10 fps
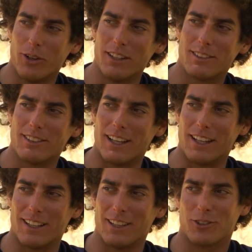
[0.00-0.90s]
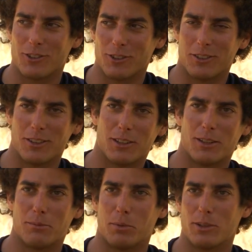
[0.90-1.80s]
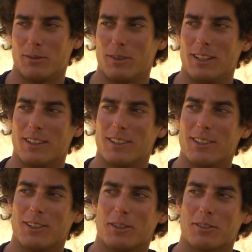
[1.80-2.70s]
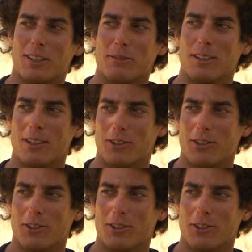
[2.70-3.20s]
it, and then you saw the possibility of something new.